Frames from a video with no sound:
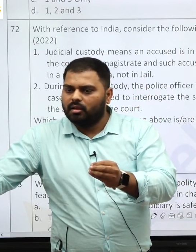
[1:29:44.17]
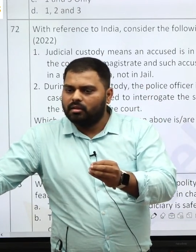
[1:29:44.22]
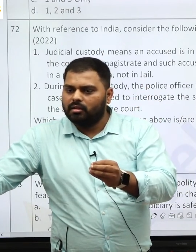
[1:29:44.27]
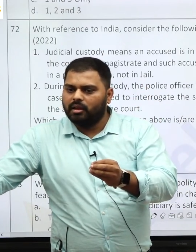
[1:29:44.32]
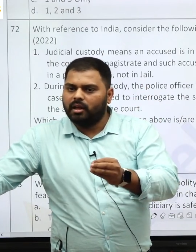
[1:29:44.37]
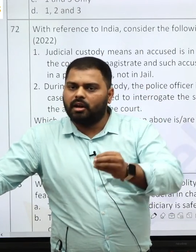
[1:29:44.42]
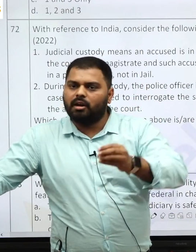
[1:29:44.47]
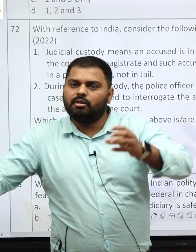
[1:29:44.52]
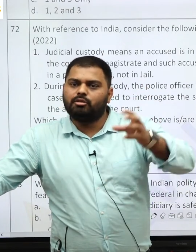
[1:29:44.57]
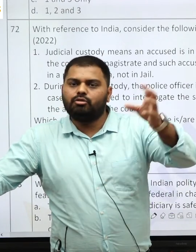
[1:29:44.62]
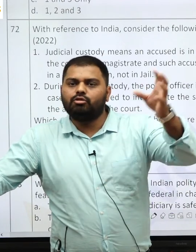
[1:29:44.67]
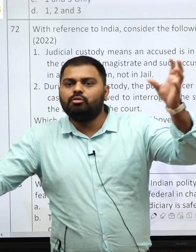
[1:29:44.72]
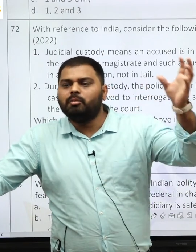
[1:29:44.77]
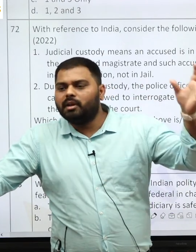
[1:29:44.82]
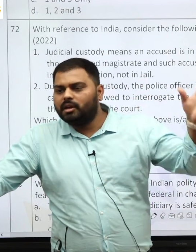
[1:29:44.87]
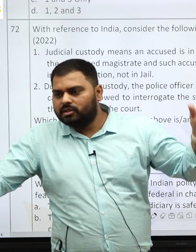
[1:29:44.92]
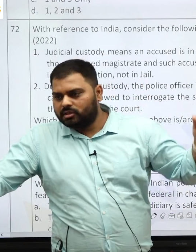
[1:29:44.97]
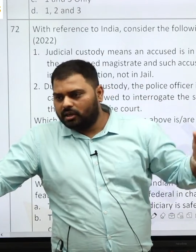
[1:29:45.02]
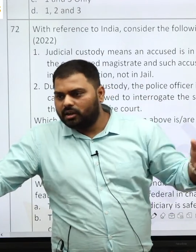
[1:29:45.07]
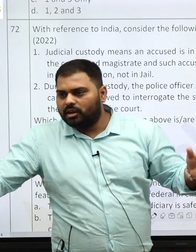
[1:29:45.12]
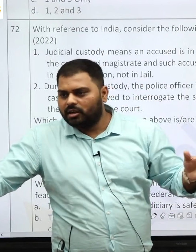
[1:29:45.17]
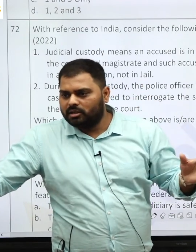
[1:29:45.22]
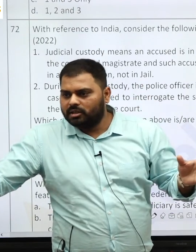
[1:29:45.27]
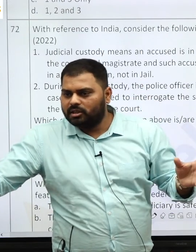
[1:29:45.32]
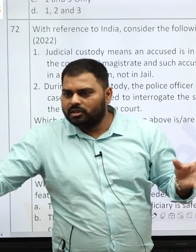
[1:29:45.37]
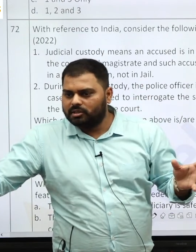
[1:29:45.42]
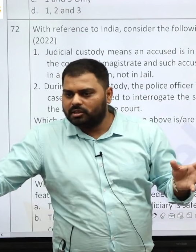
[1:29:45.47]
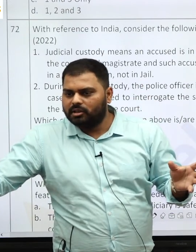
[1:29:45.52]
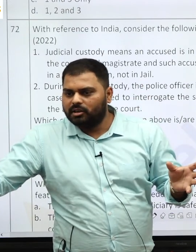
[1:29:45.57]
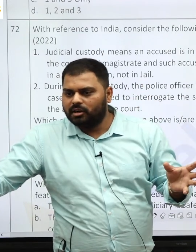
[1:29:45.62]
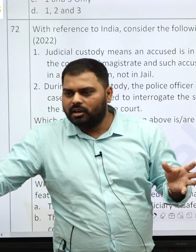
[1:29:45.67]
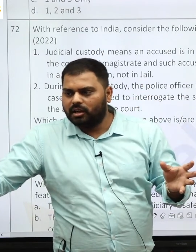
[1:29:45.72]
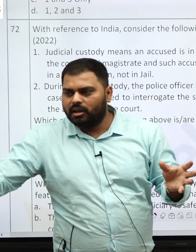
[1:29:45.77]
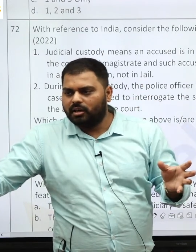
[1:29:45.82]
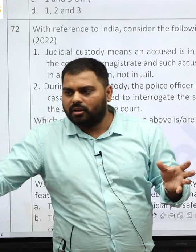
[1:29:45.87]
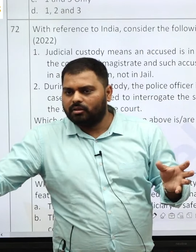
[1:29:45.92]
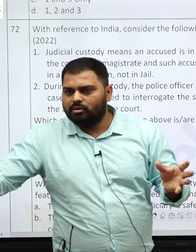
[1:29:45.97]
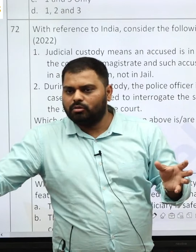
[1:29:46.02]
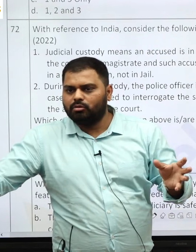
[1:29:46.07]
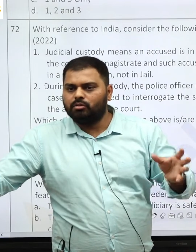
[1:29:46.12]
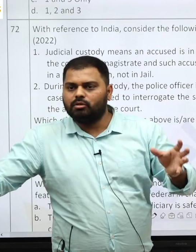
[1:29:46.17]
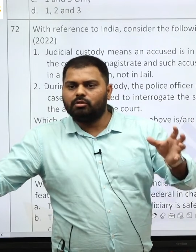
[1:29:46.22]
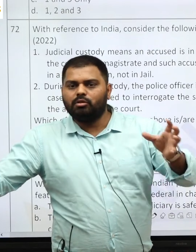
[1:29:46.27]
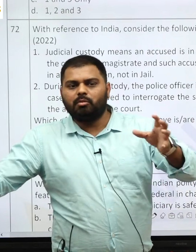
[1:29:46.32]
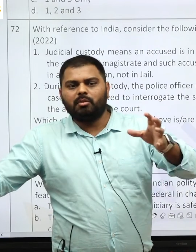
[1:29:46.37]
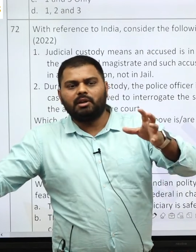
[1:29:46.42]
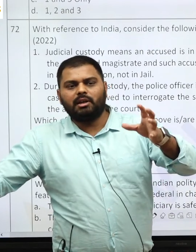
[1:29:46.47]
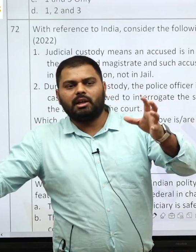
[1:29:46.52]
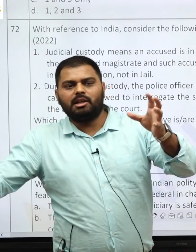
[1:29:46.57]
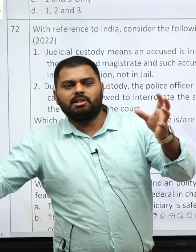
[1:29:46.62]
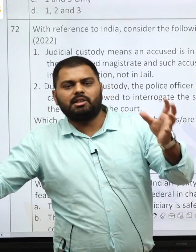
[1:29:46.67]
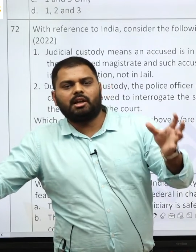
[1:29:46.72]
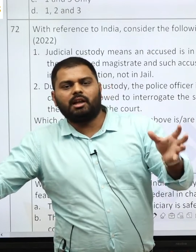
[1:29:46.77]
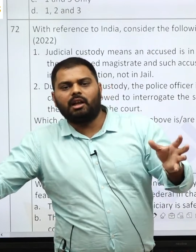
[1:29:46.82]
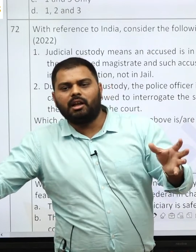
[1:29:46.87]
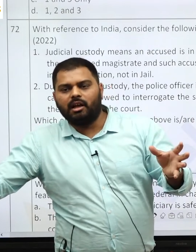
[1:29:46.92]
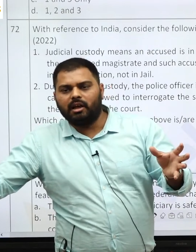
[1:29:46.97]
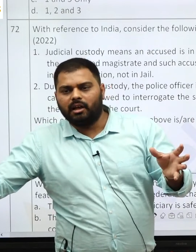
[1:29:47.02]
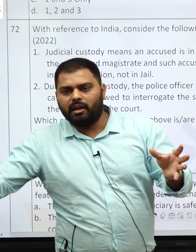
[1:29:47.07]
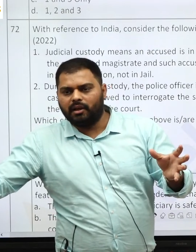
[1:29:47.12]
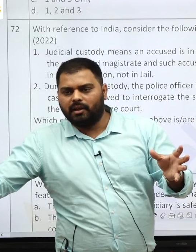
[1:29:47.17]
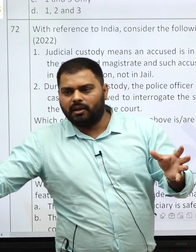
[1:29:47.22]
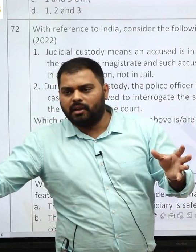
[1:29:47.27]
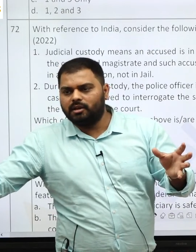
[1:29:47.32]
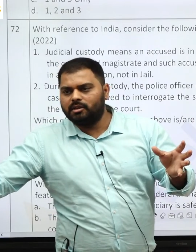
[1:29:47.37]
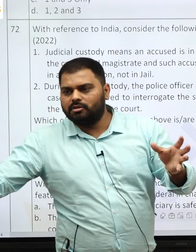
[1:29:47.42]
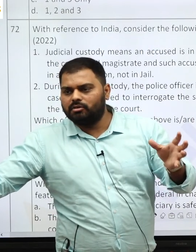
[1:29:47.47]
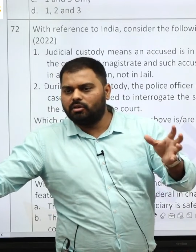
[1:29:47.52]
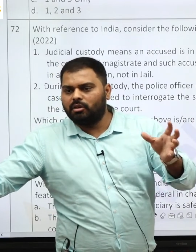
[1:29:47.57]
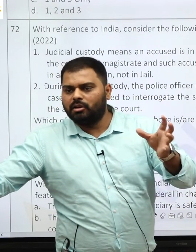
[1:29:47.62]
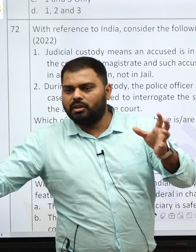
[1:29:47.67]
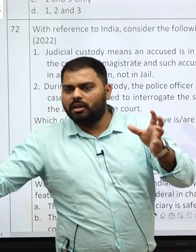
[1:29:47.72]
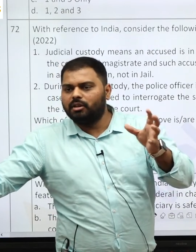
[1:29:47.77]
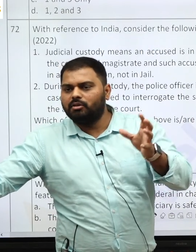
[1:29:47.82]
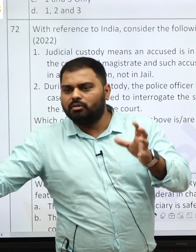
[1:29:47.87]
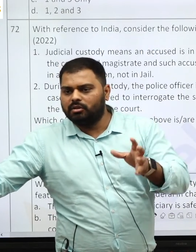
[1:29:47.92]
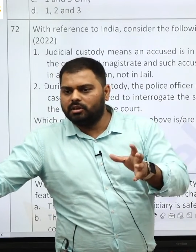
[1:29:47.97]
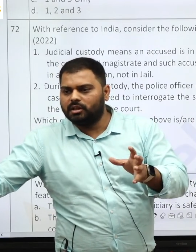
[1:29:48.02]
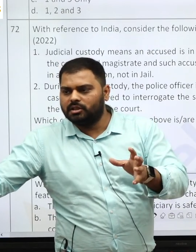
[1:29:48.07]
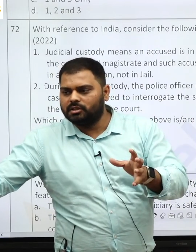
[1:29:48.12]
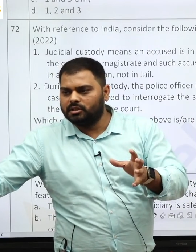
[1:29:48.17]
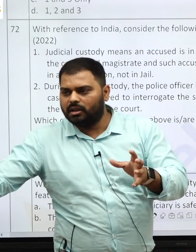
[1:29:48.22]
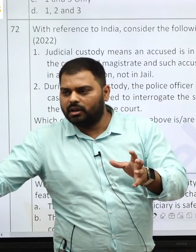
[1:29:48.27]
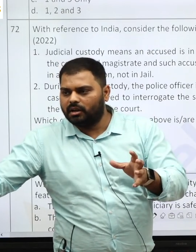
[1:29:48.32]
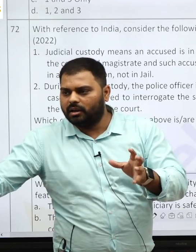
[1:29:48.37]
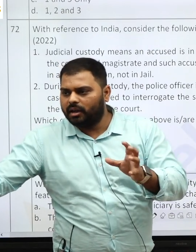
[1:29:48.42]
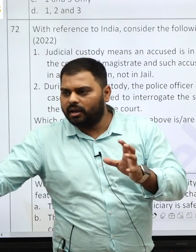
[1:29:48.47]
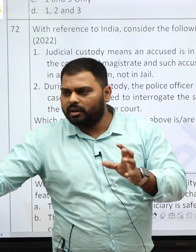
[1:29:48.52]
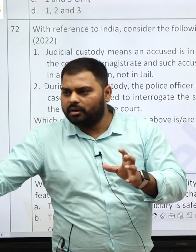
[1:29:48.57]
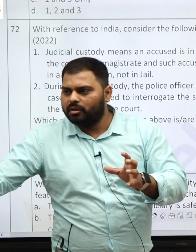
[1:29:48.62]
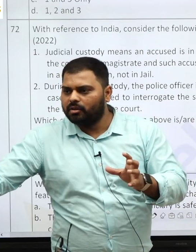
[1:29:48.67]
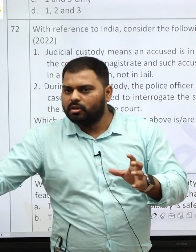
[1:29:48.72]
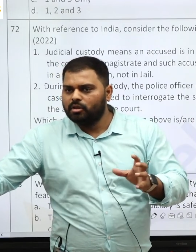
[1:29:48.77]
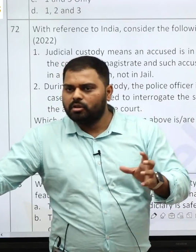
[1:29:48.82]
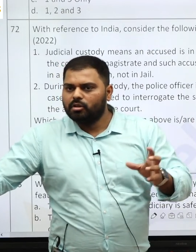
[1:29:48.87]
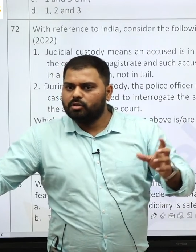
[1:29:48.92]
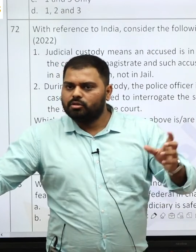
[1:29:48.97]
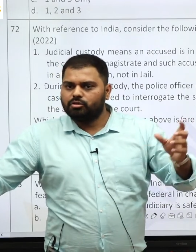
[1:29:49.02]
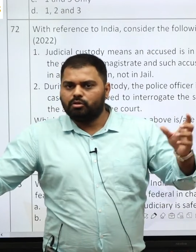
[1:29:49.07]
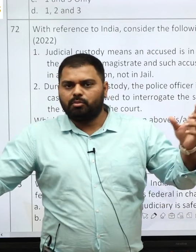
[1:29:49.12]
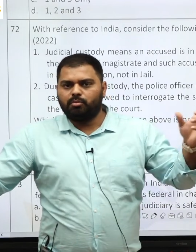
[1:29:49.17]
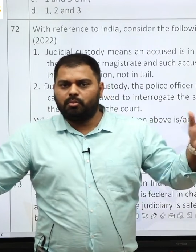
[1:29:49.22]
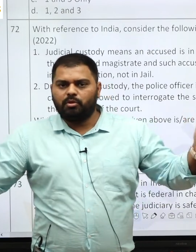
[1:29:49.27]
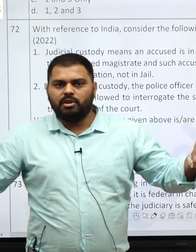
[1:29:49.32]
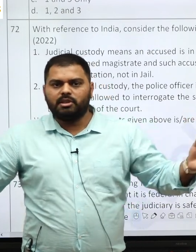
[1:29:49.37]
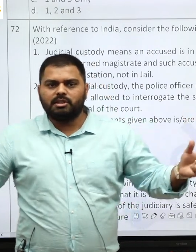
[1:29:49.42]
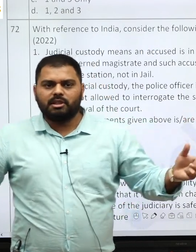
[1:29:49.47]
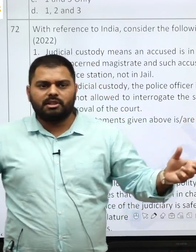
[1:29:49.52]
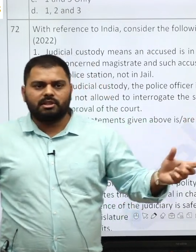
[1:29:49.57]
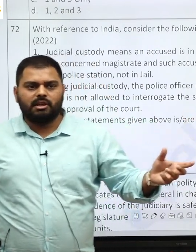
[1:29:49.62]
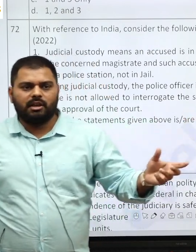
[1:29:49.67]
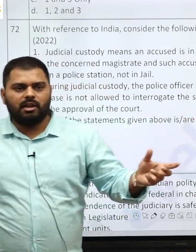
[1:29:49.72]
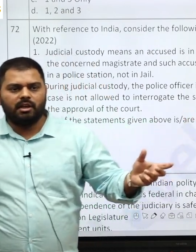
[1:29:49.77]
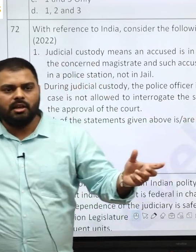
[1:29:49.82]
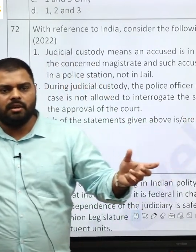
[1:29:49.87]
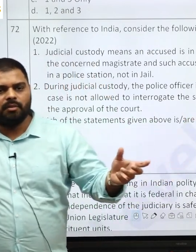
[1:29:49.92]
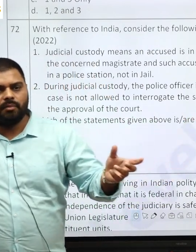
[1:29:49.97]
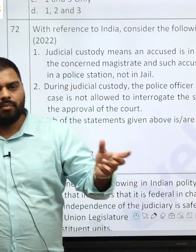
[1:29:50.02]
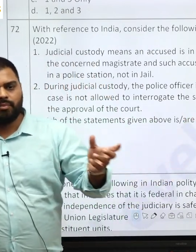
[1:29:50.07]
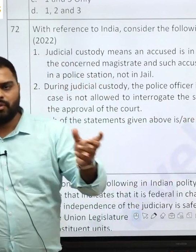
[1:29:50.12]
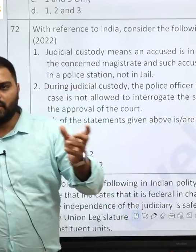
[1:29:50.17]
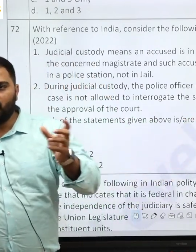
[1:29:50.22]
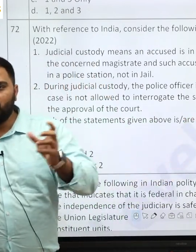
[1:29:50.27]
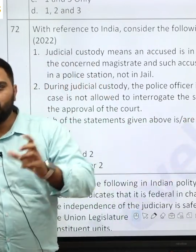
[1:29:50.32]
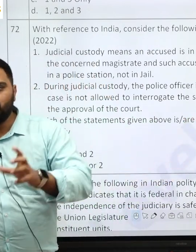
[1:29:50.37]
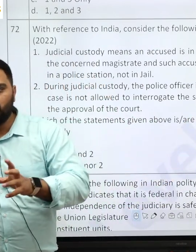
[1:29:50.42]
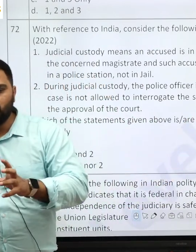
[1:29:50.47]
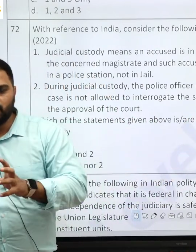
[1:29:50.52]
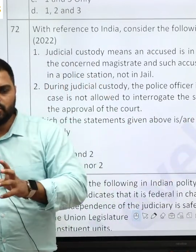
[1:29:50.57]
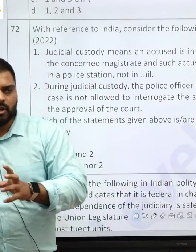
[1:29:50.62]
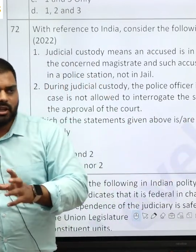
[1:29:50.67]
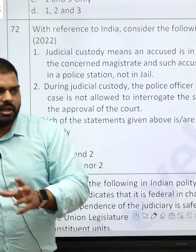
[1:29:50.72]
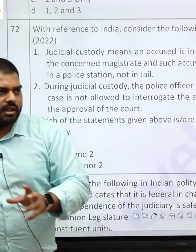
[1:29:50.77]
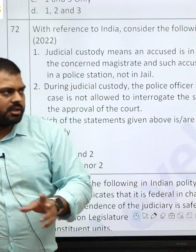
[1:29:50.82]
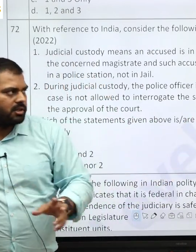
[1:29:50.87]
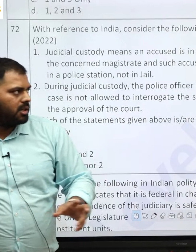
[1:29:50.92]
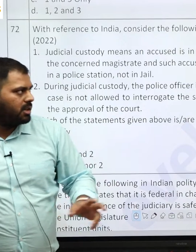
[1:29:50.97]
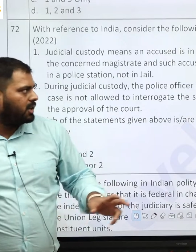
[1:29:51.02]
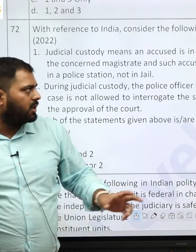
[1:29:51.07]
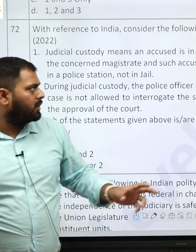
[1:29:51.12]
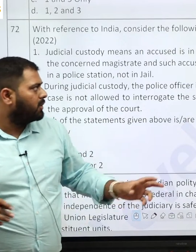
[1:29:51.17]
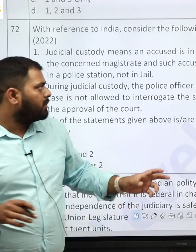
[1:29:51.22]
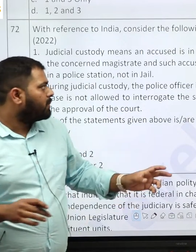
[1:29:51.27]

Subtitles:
There are too many central jails in India. So, wo nomenclature alag hai. It is not the union jail, right? So, police custody and judicial custody.